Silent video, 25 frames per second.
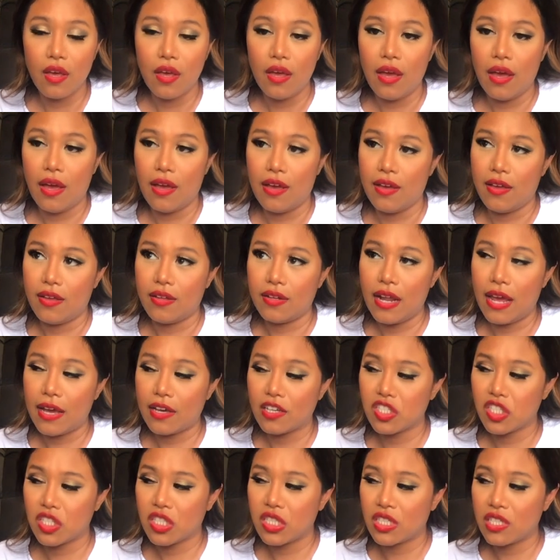And
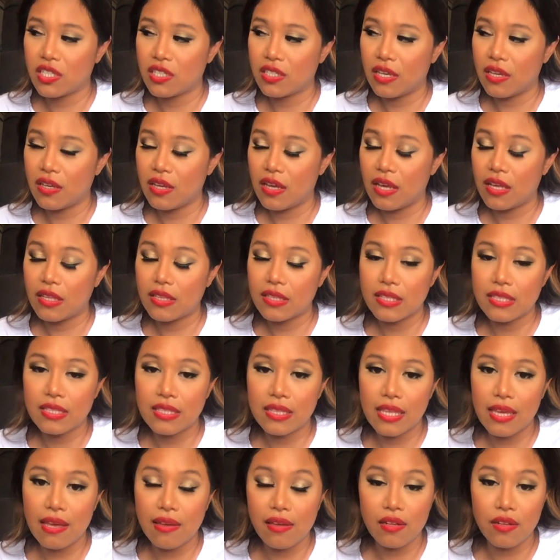actually, at
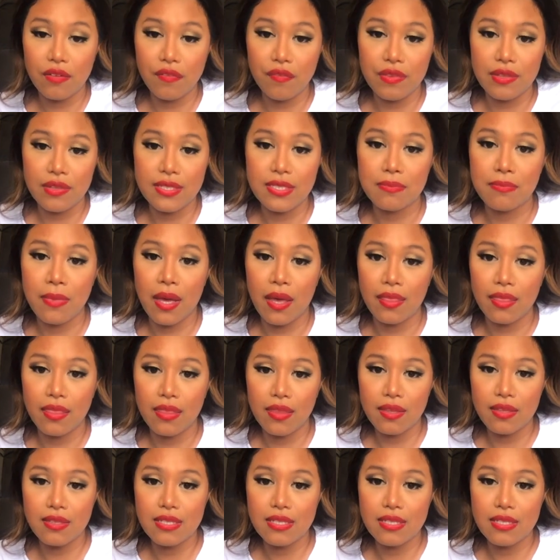the end of this month,